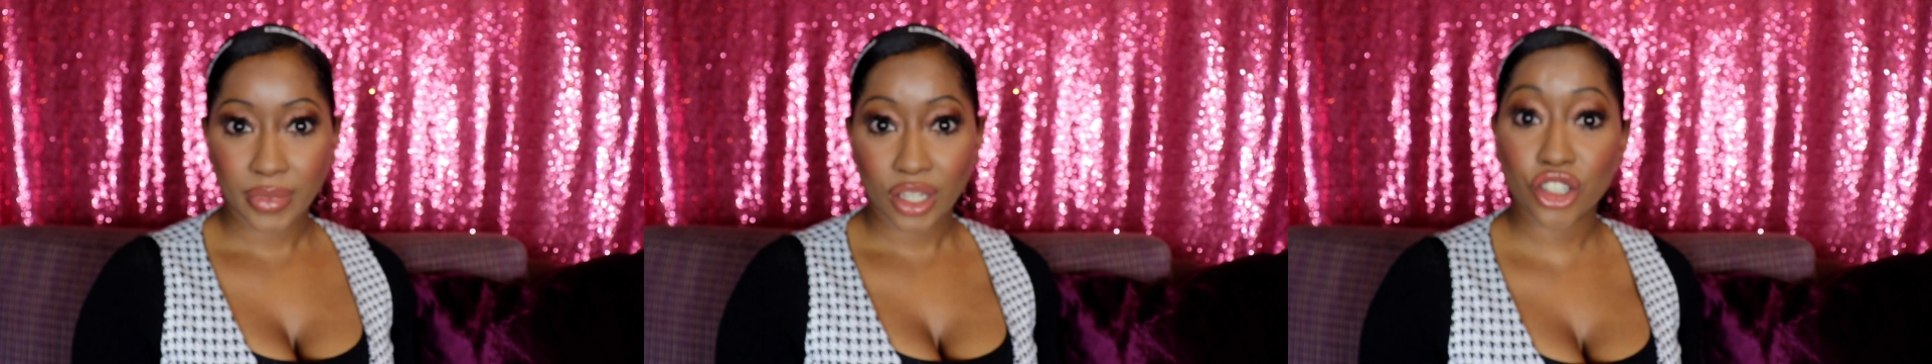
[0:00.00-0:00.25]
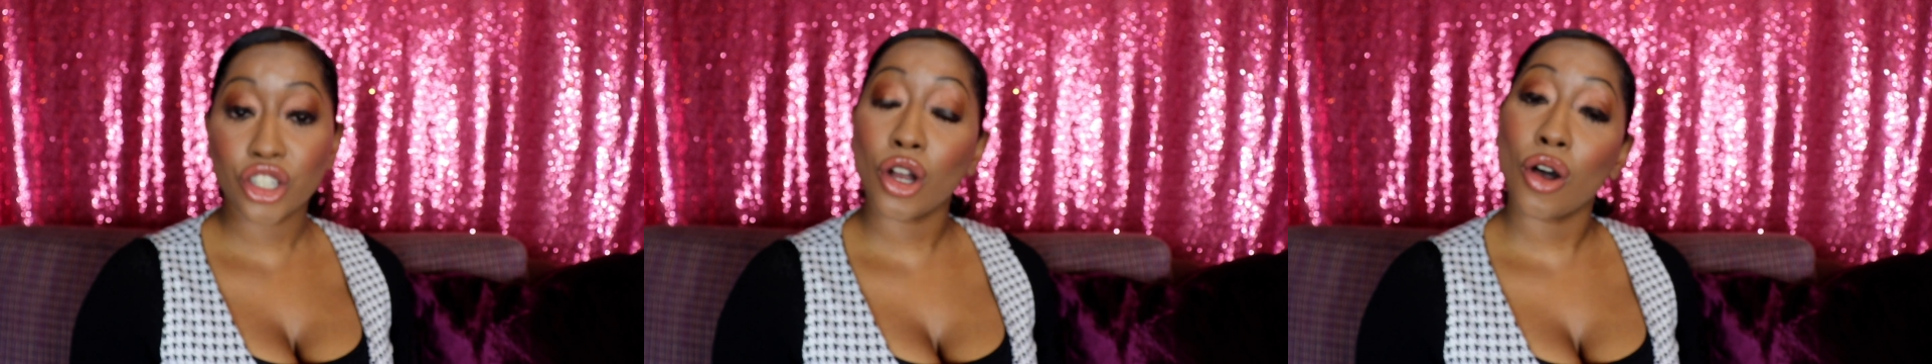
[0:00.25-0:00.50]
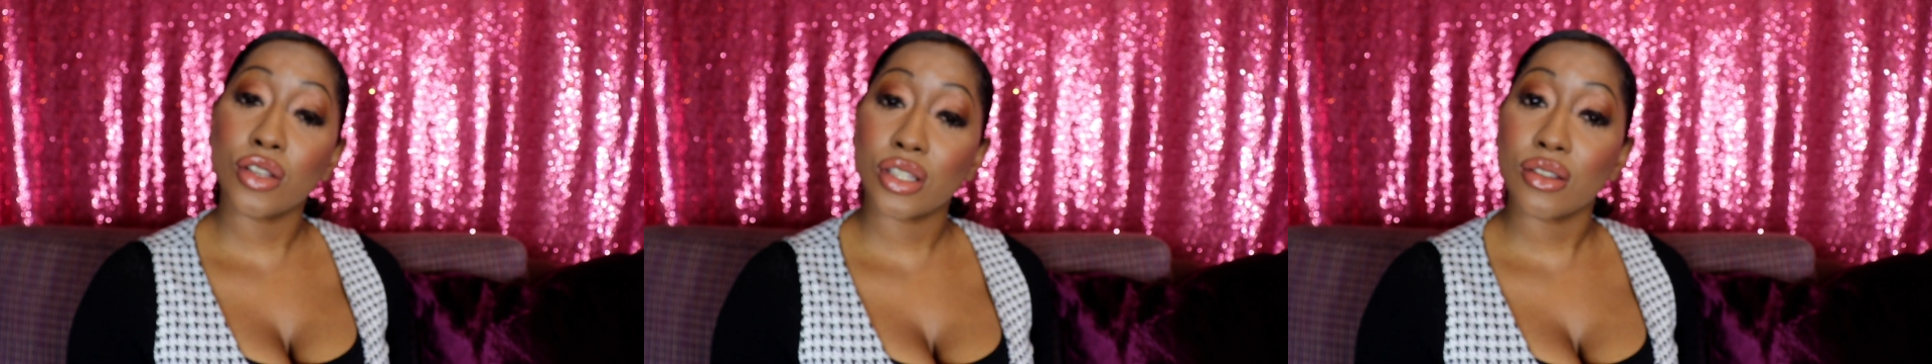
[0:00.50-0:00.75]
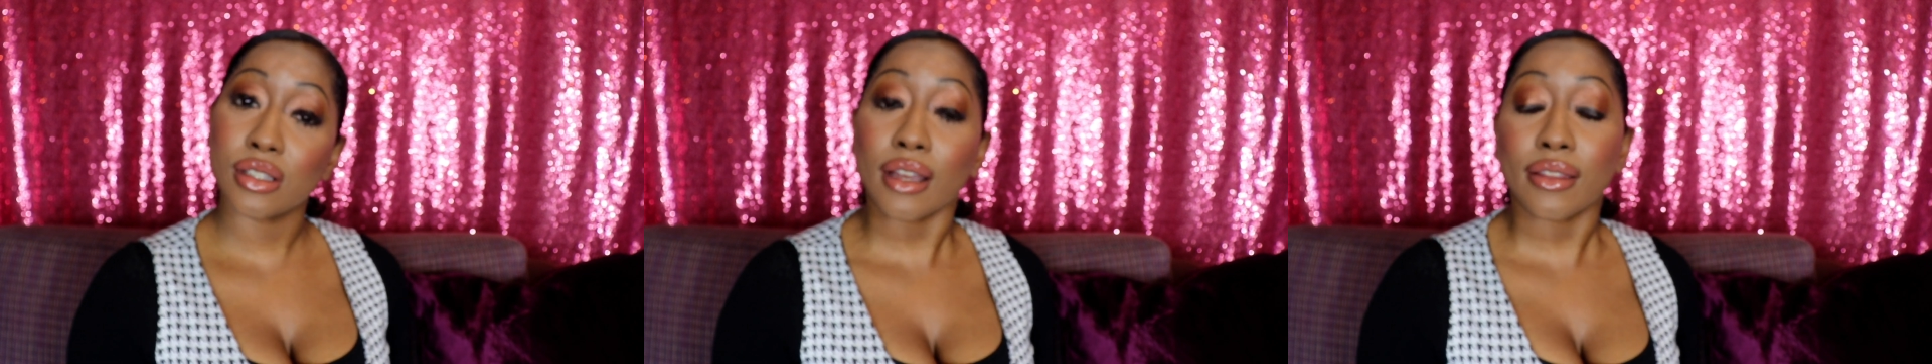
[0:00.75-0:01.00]
She
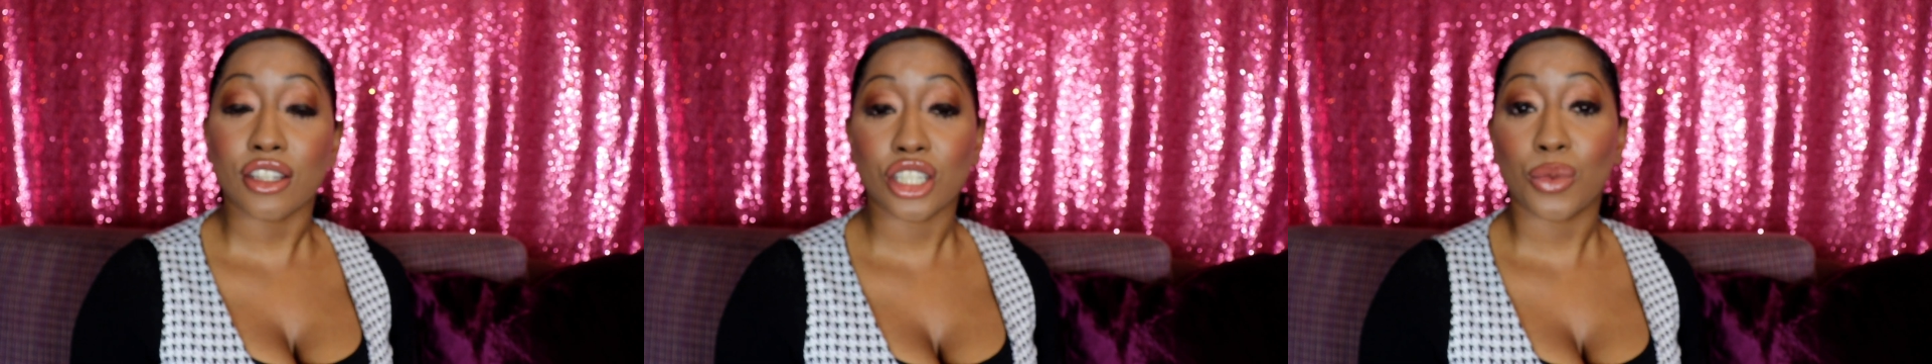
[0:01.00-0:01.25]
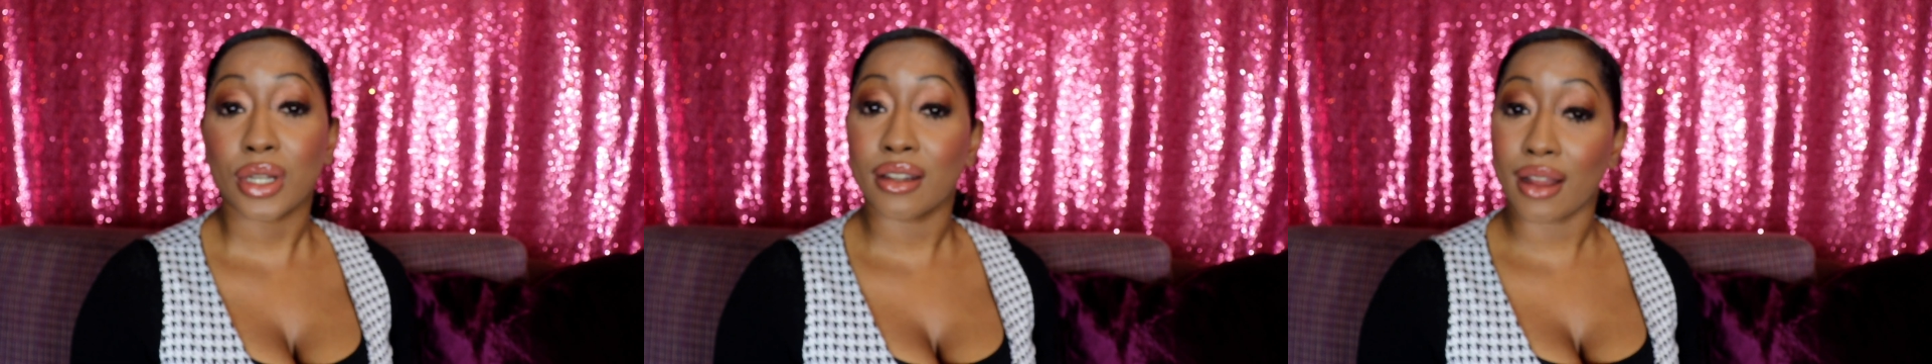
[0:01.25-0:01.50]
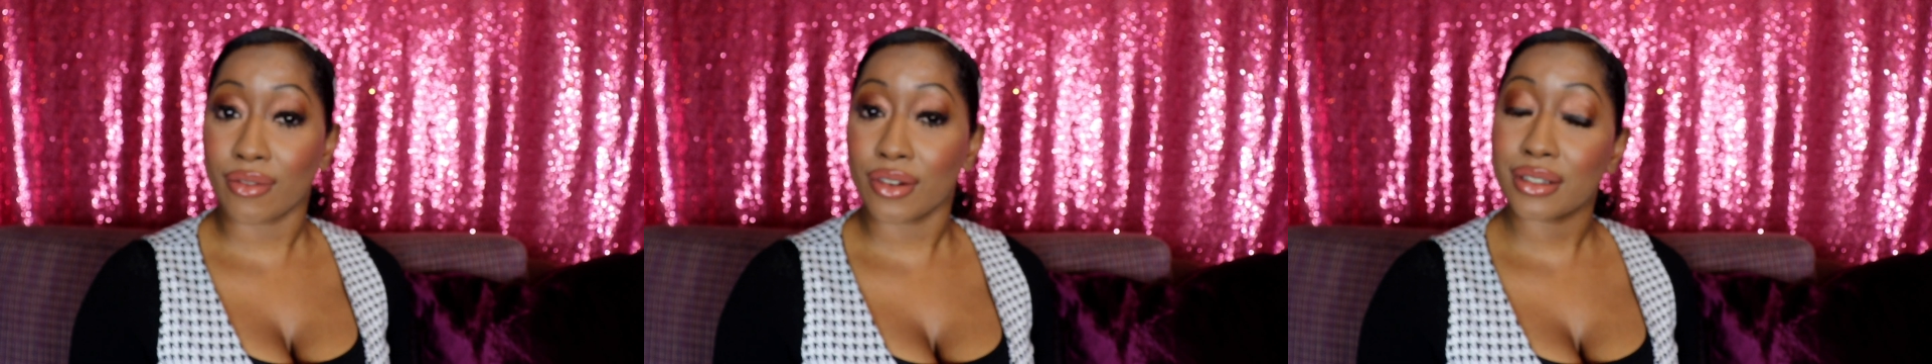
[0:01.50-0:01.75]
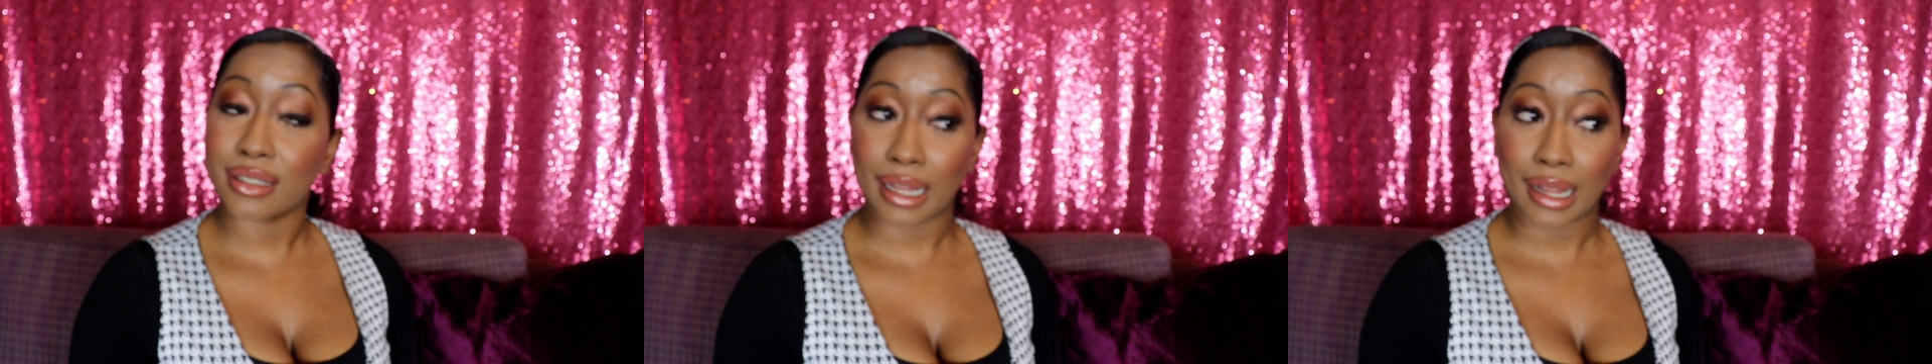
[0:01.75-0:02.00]
also said that she would
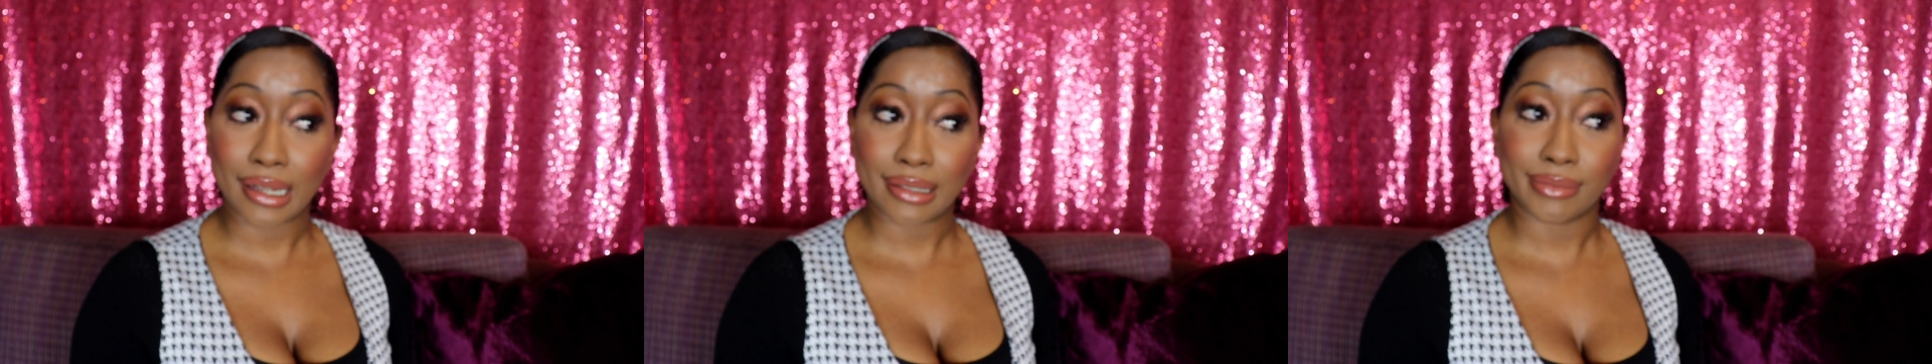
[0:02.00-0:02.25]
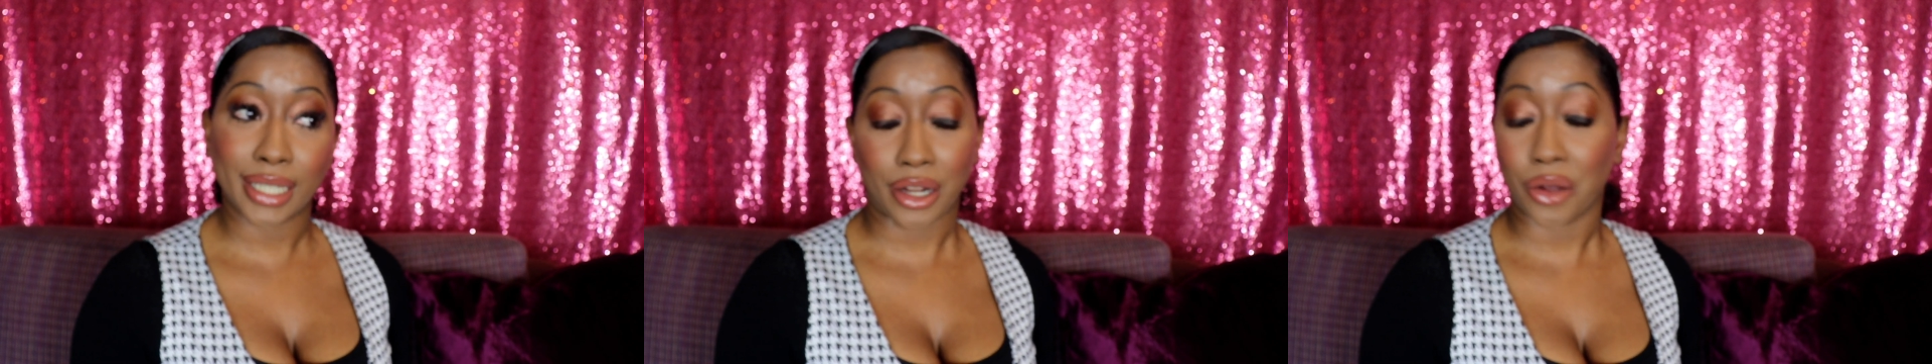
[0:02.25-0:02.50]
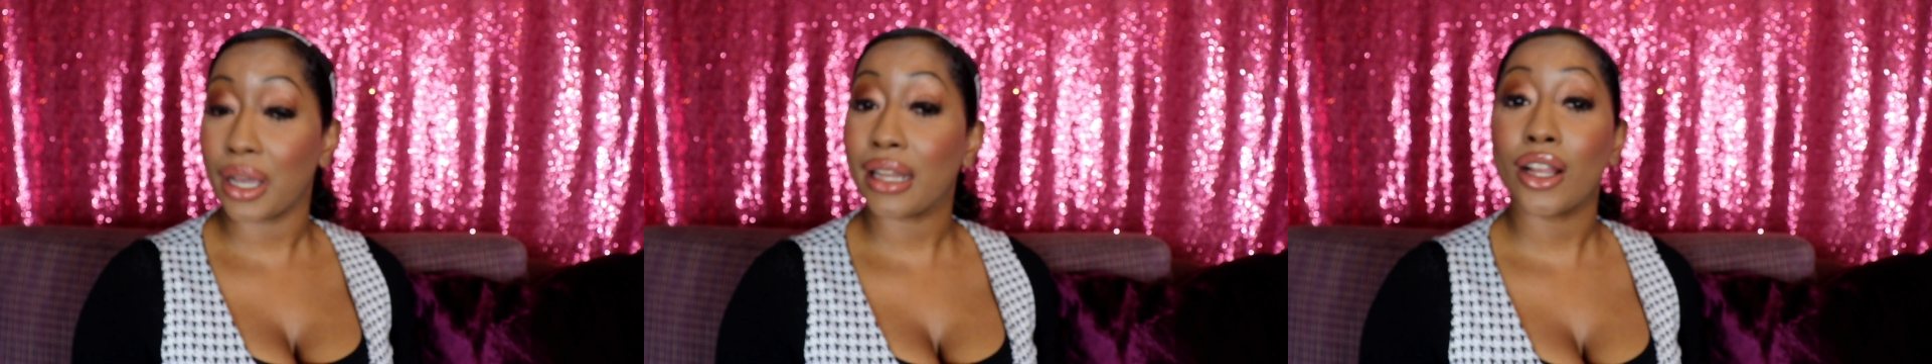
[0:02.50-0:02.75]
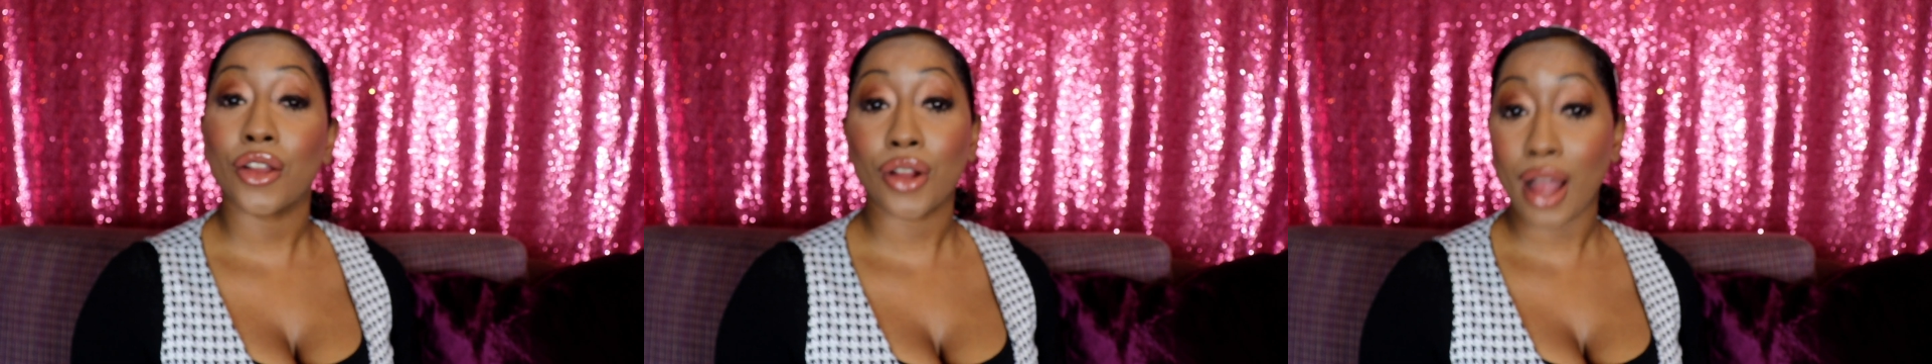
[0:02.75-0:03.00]
never date, you know,
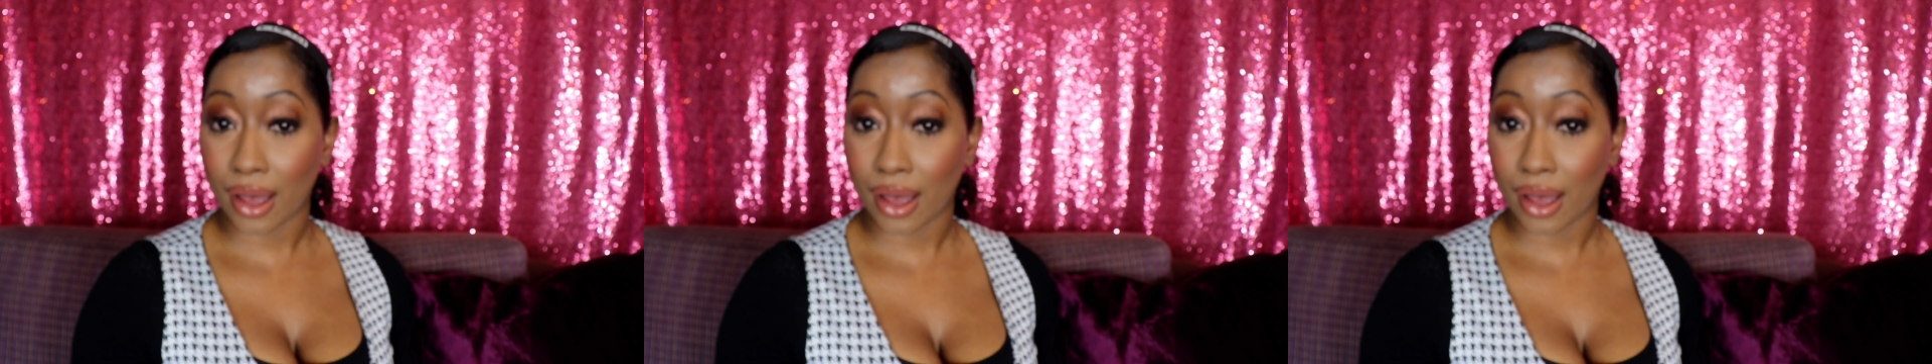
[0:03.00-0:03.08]
any other